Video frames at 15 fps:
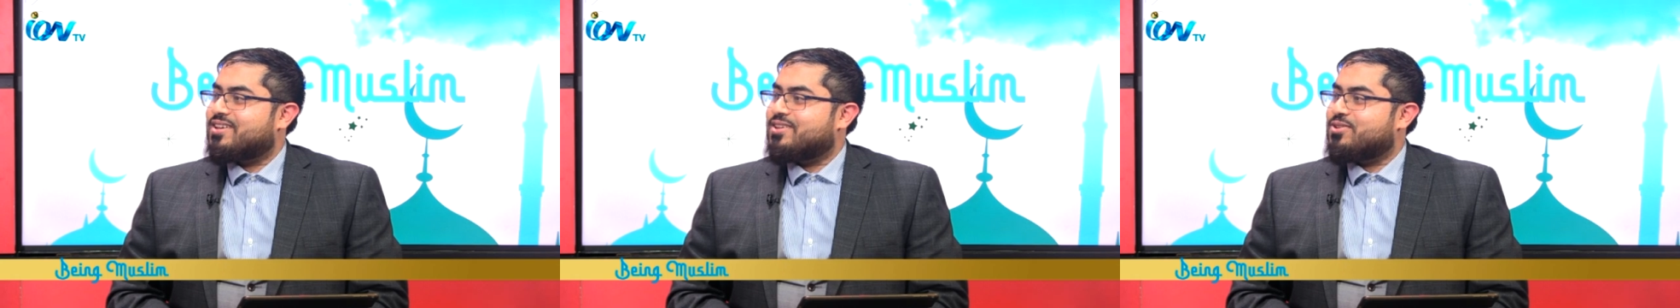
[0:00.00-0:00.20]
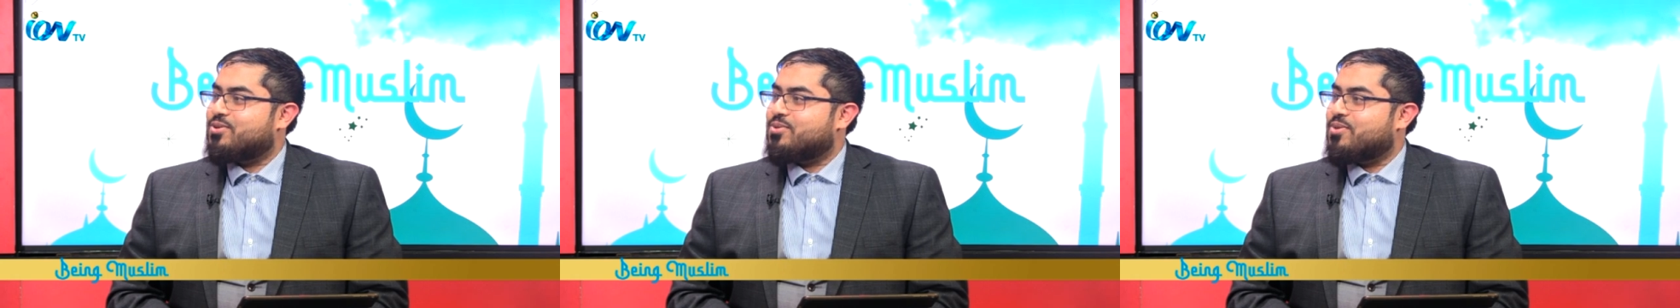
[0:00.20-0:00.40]

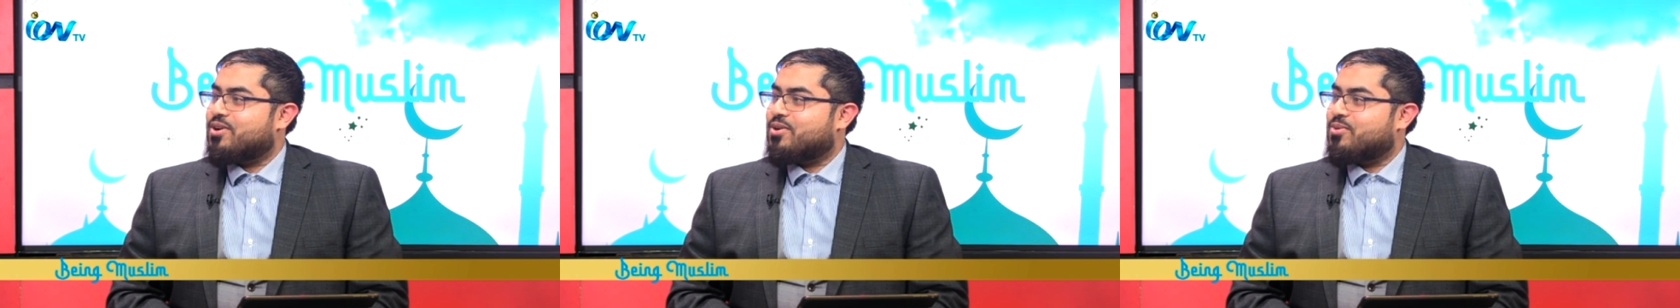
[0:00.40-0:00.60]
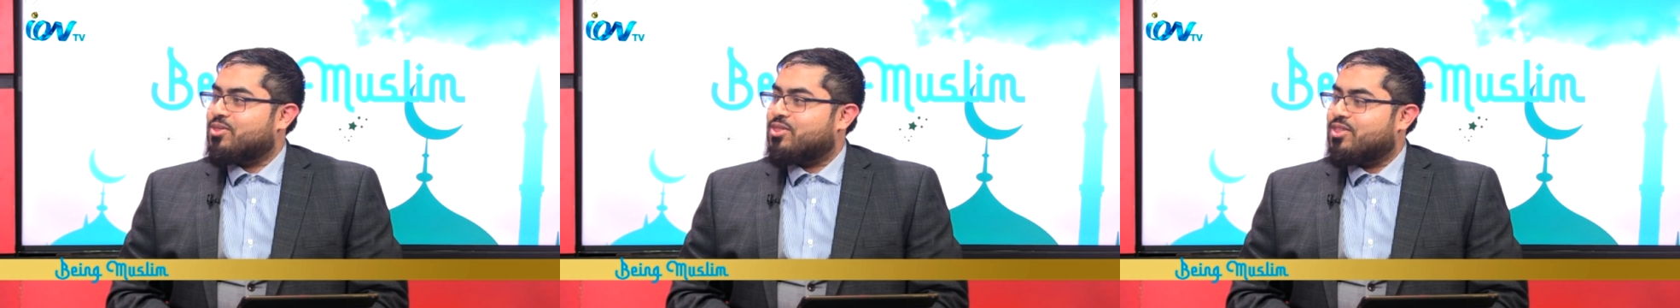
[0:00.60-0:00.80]
you
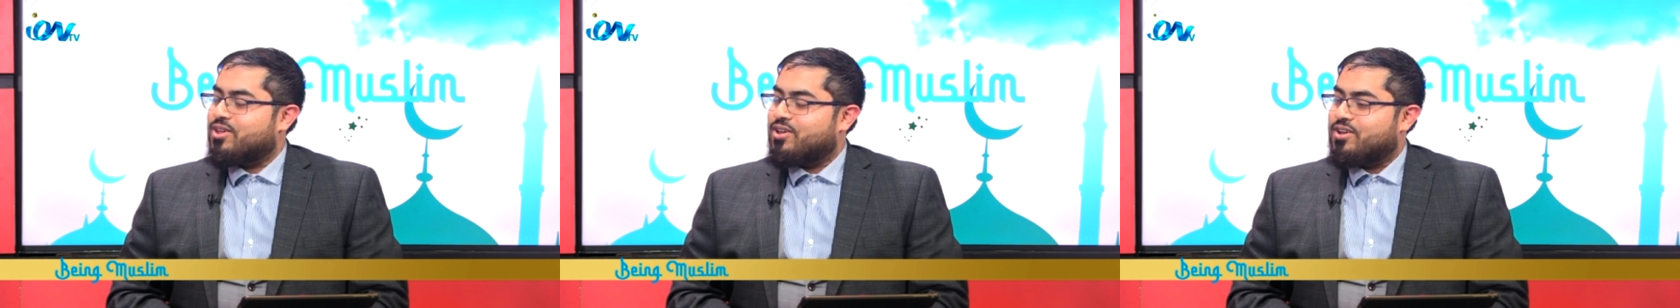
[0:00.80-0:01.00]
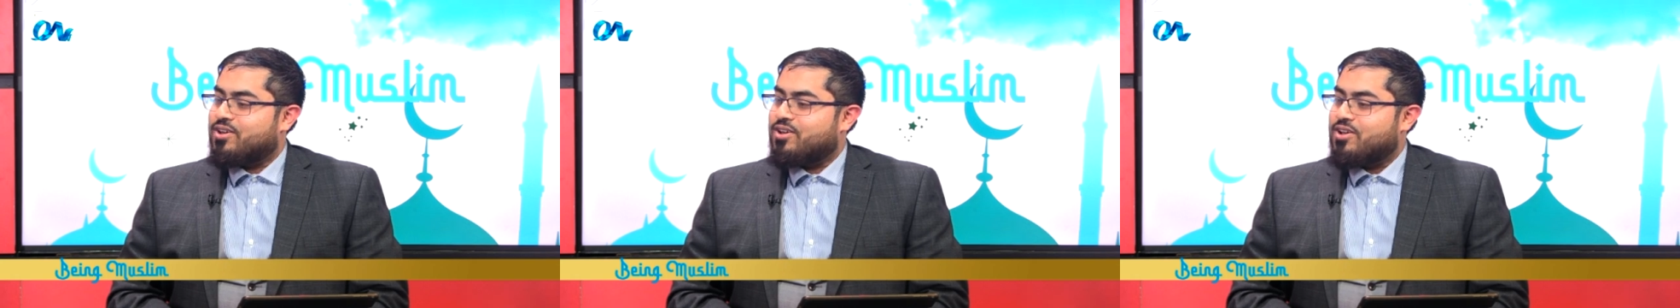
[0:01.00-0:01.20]
work with
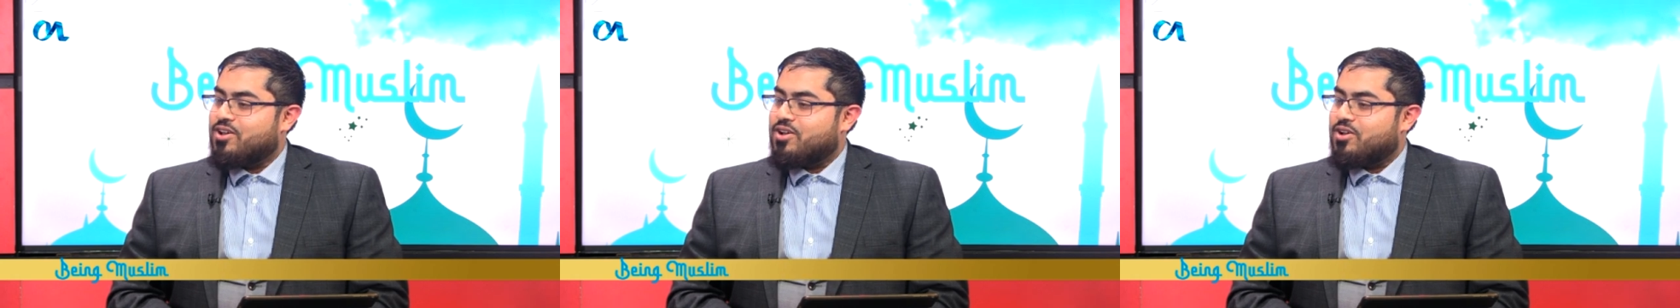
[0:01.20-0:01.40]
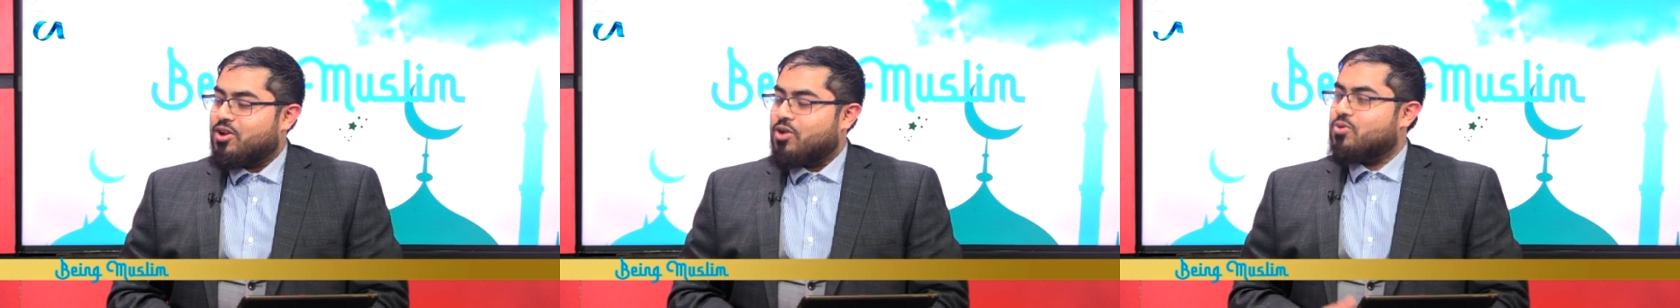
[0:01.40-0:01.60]
the
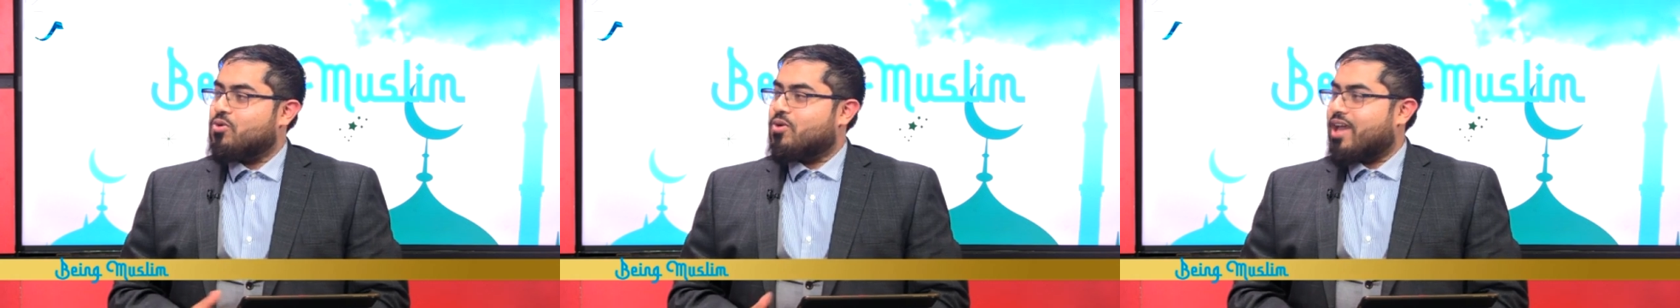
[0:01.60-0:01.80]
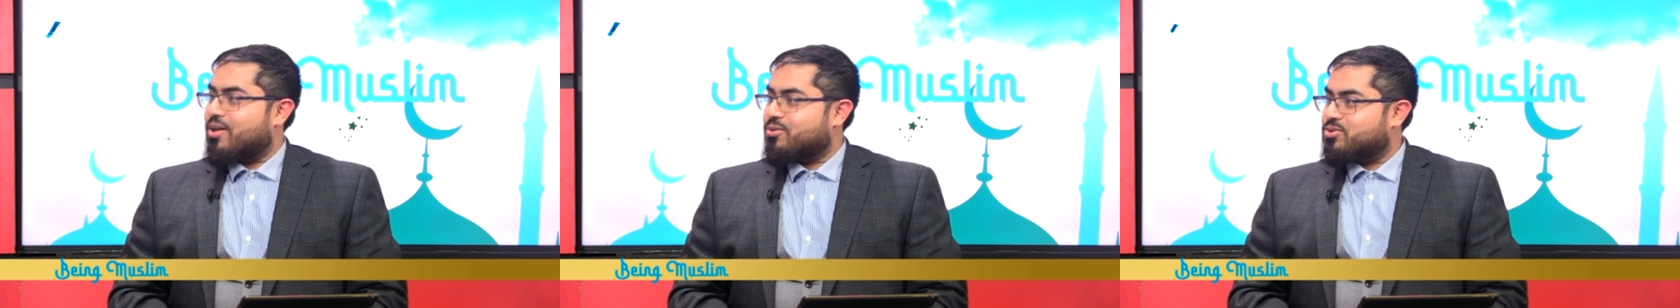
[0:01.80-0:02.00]

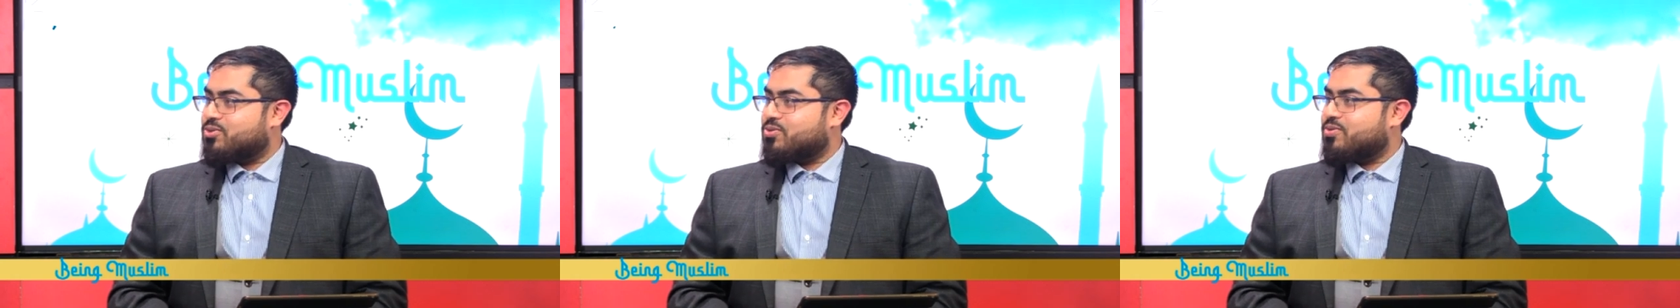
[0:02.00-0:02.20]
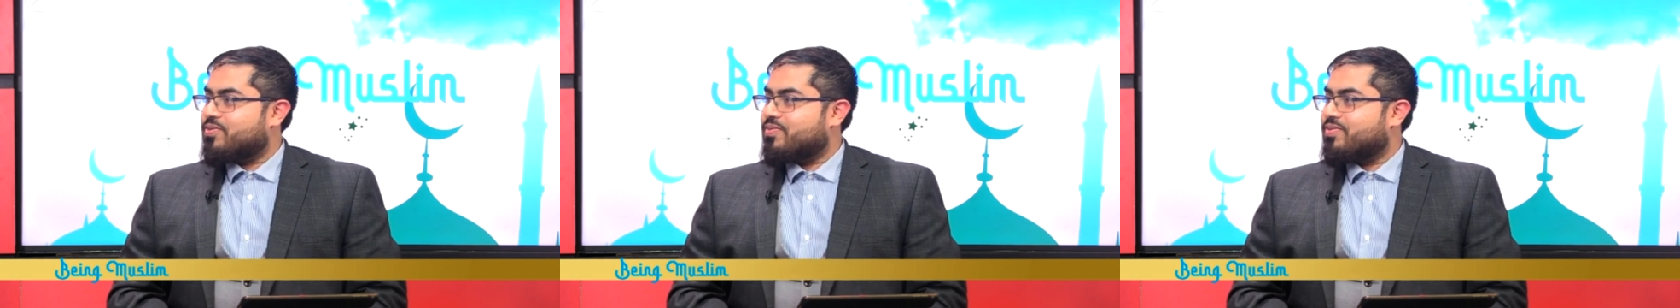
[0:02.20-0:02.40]
local
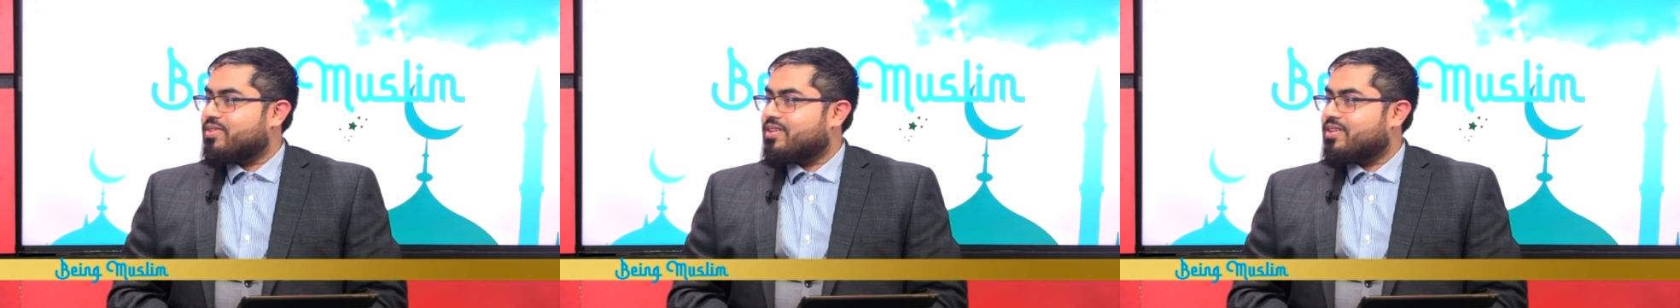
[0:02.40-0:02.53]
council.